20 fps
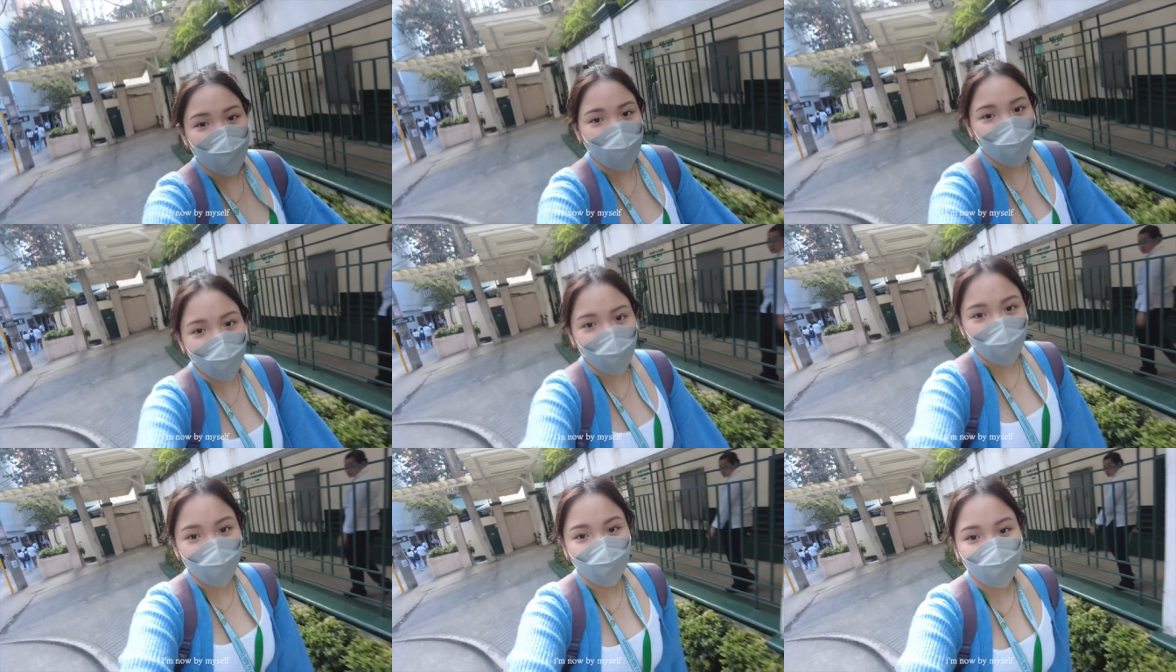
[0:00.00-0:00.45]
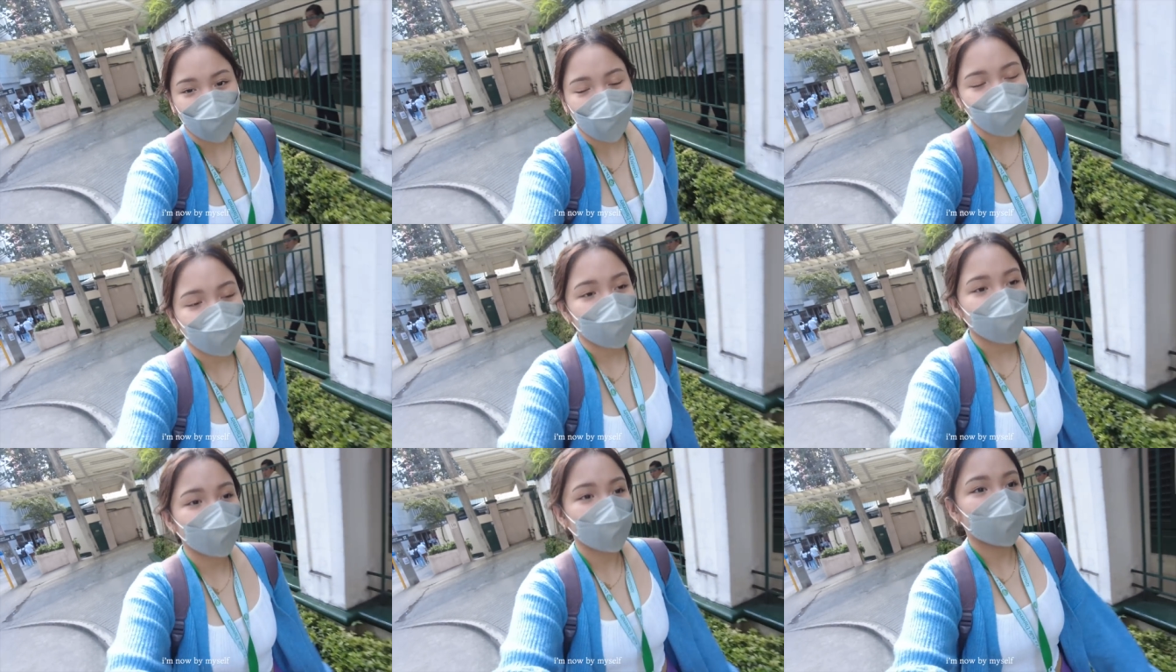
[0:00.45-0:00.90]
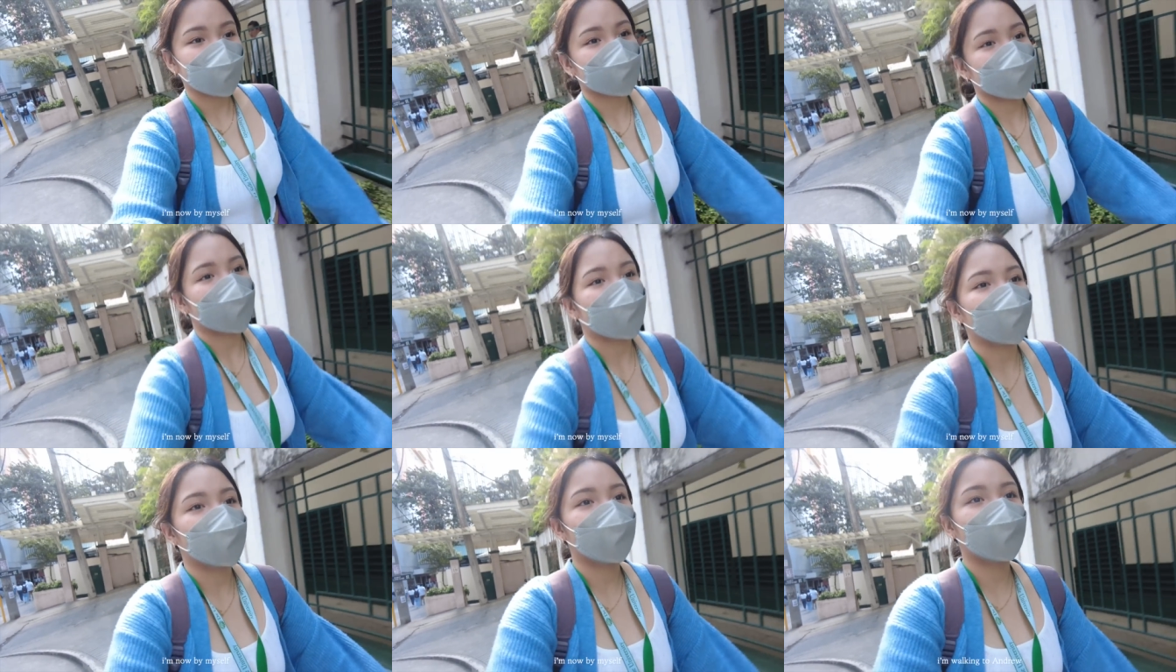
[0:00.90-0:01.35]
I'm now by
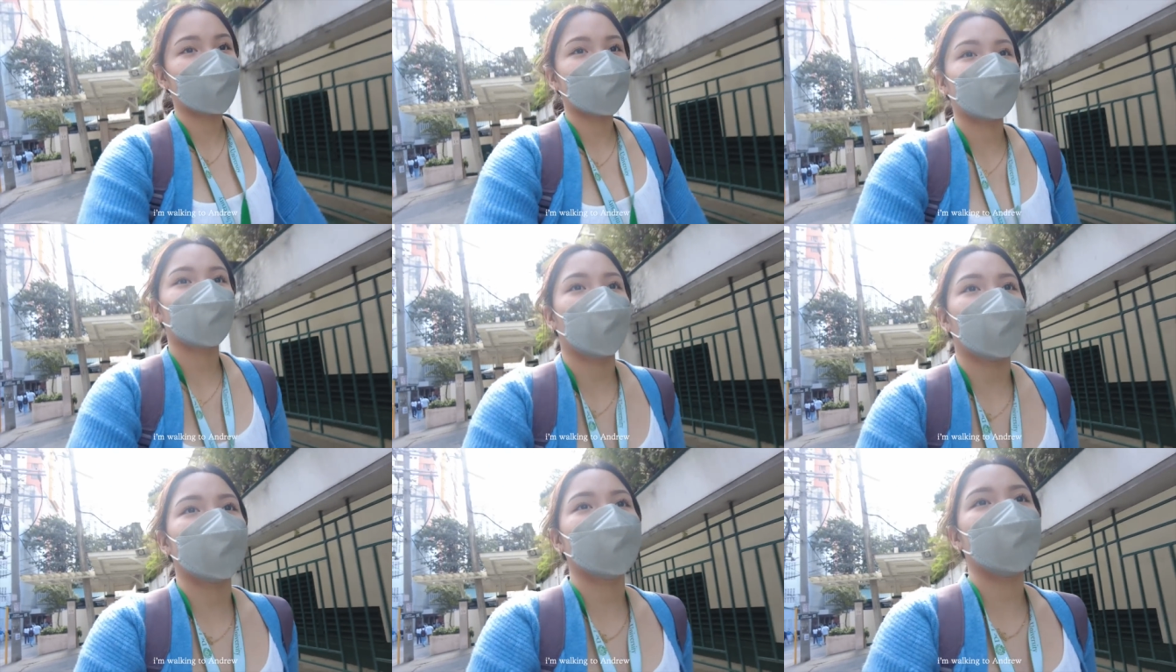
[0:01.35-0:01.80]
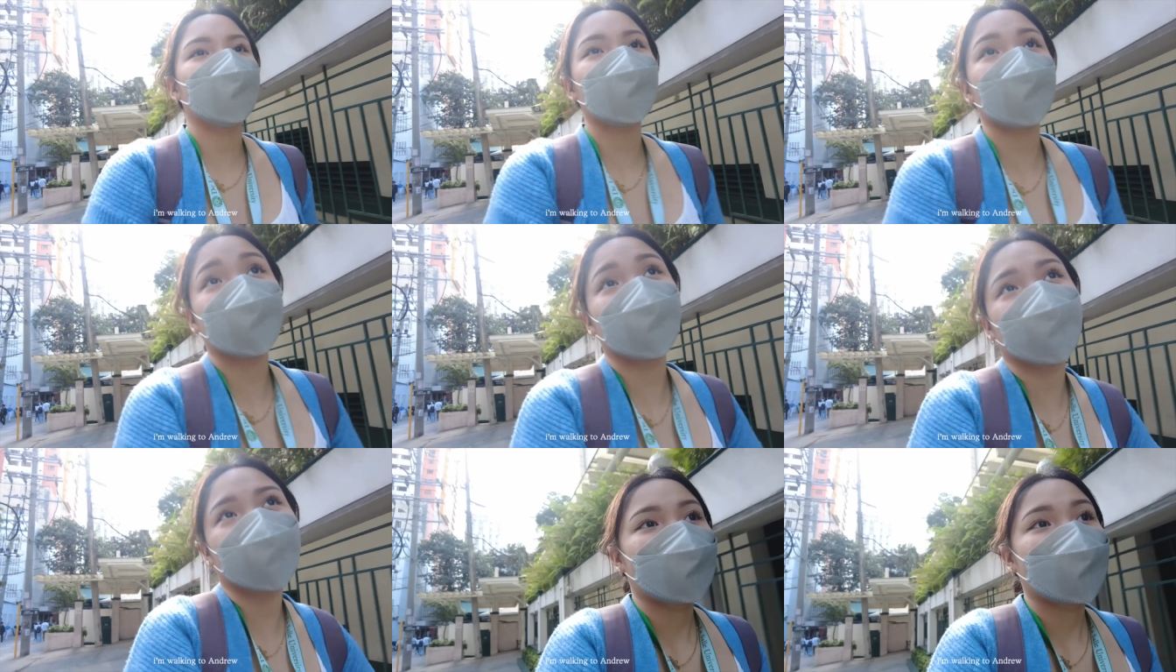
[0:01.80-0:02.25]
myself. I'm walking to